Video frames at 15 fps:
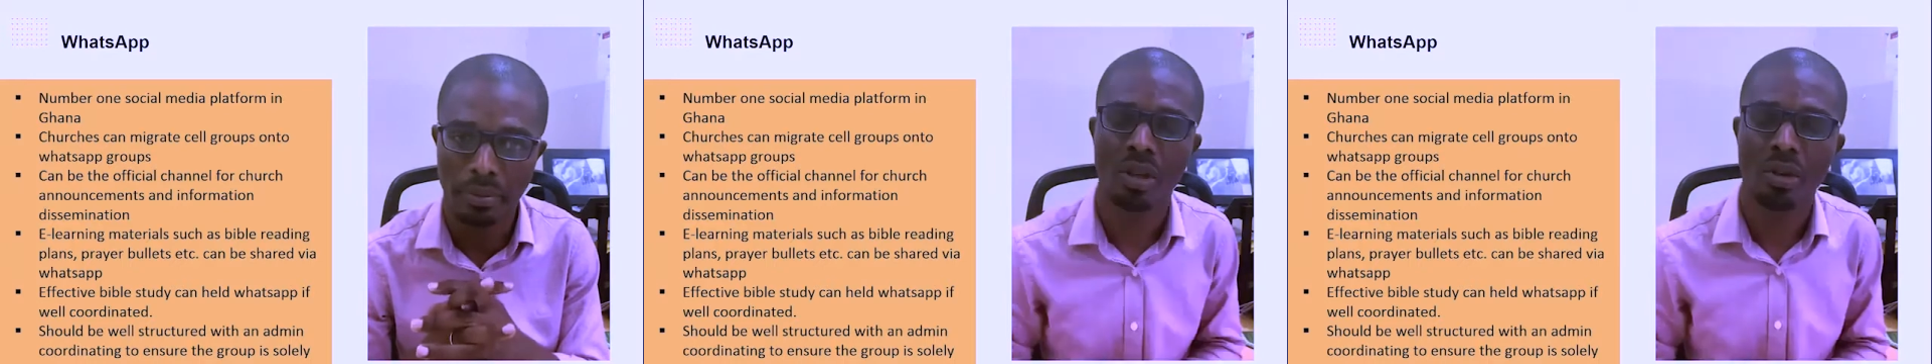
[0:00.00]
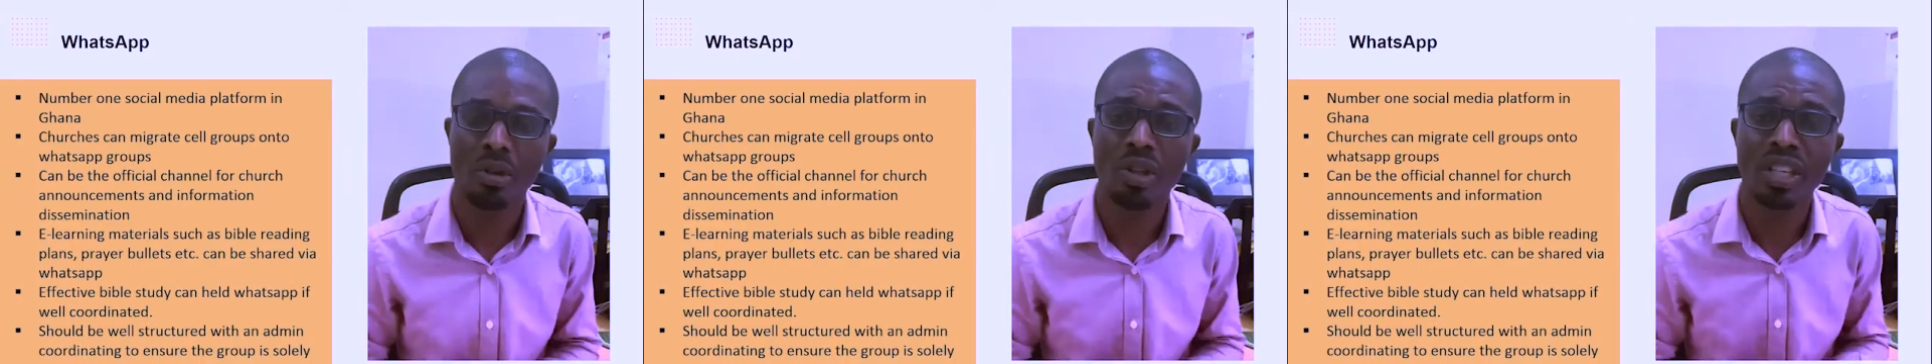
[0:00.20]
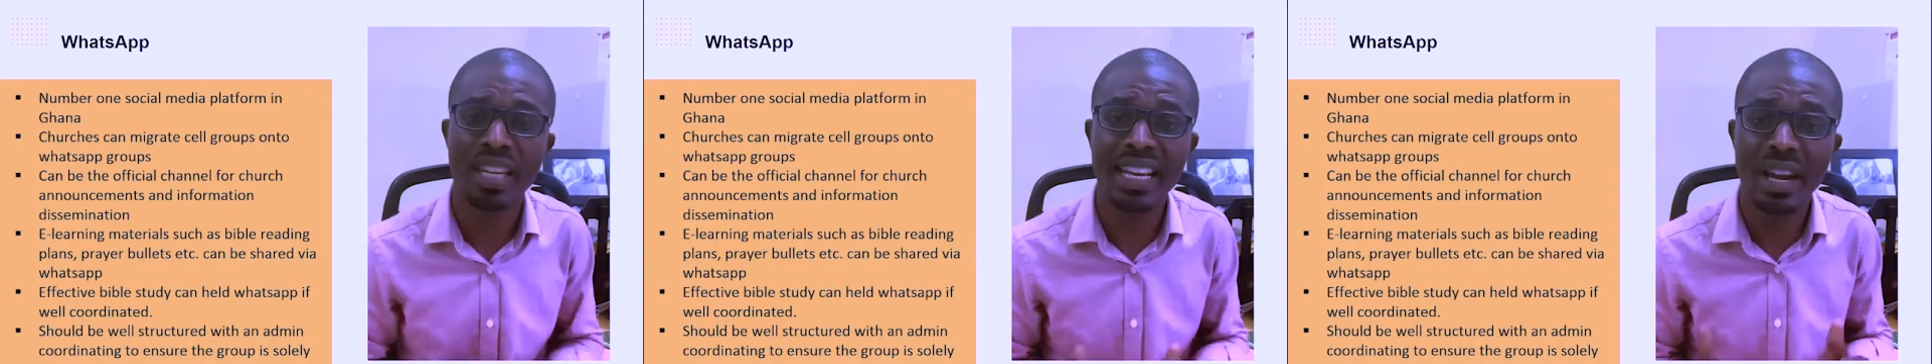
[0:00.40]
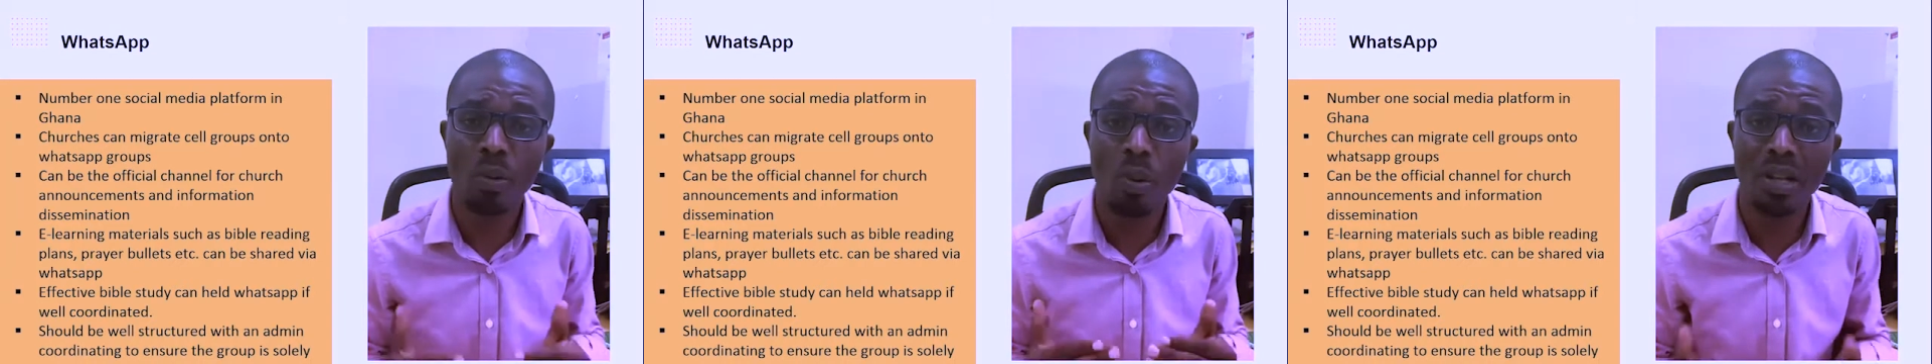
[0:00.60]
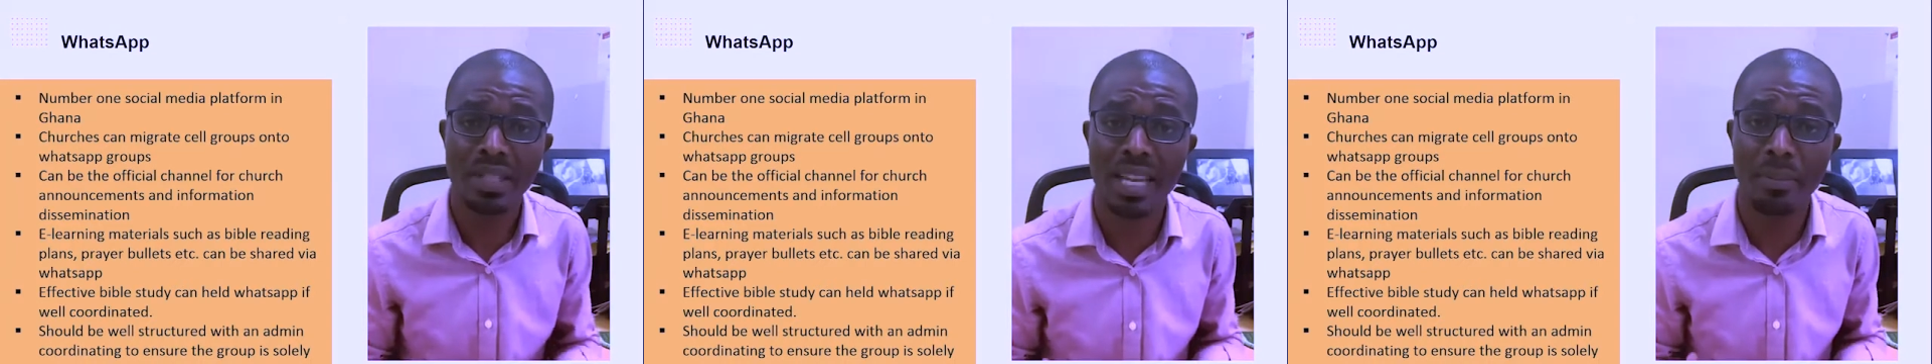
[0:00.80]
You need a
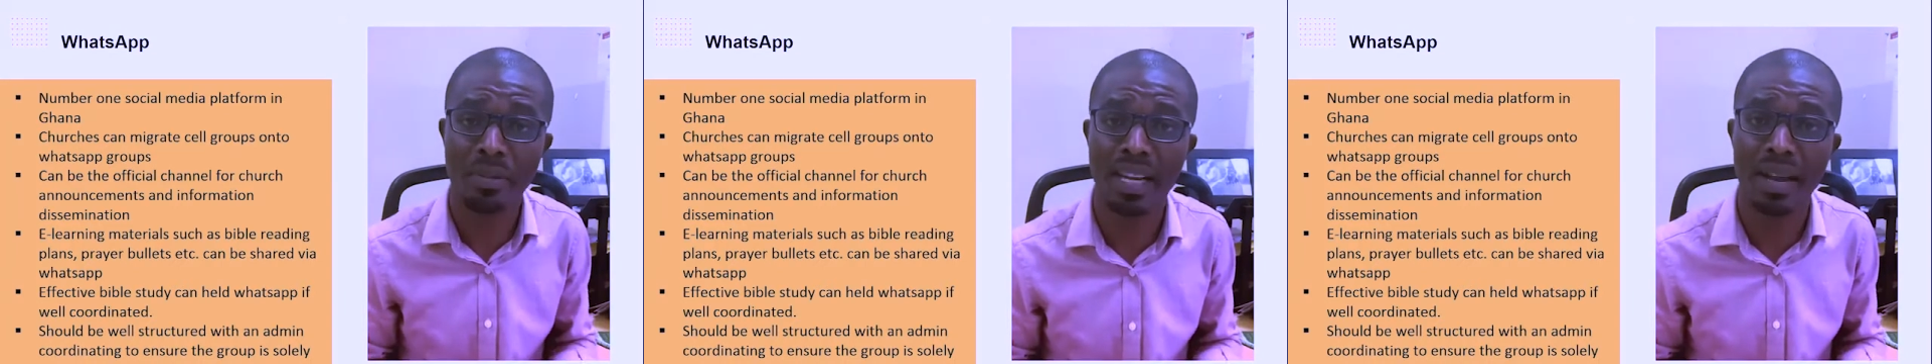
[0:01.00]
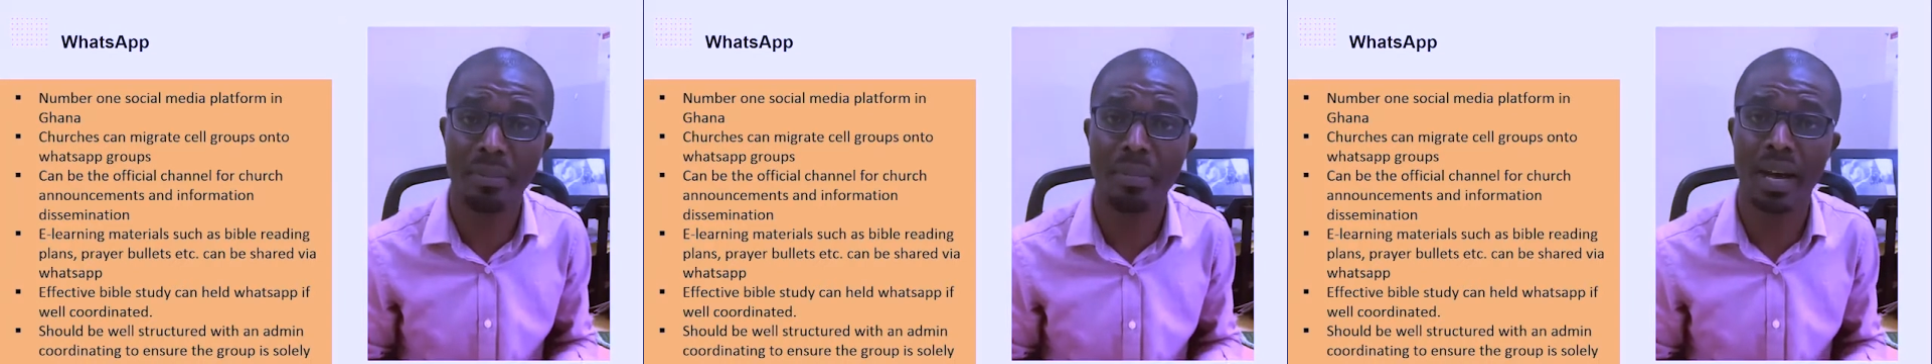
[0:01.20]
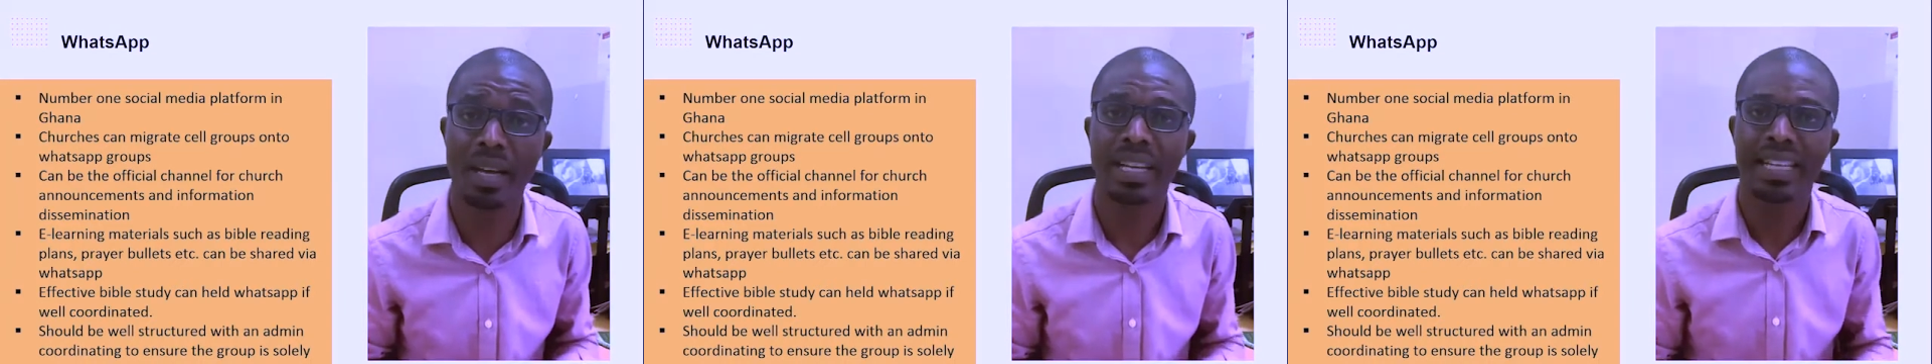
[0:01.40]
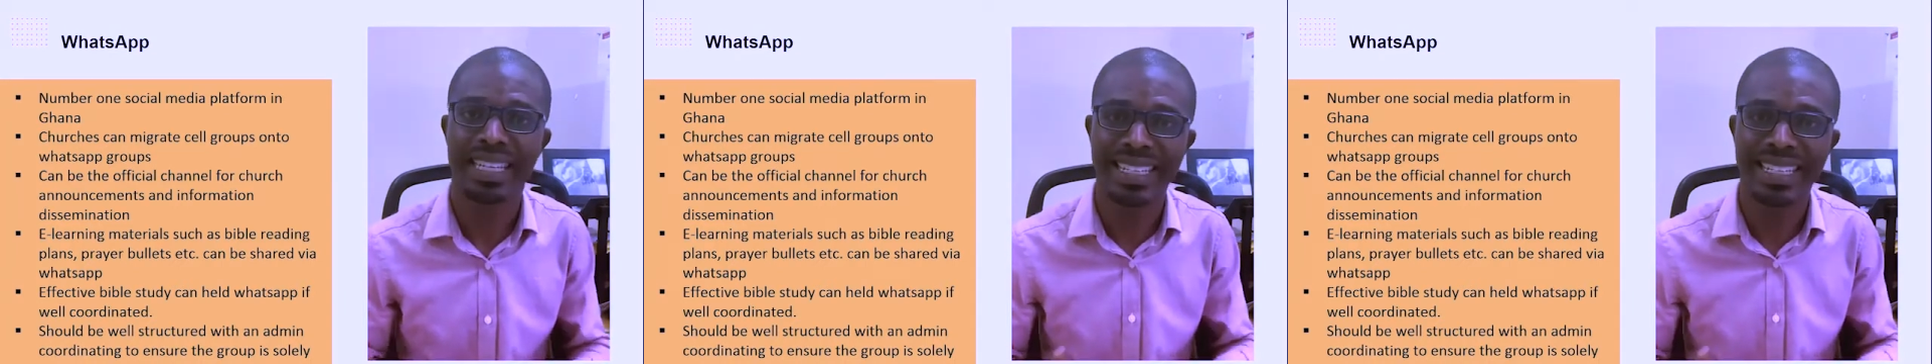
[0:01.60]
WhatsApp number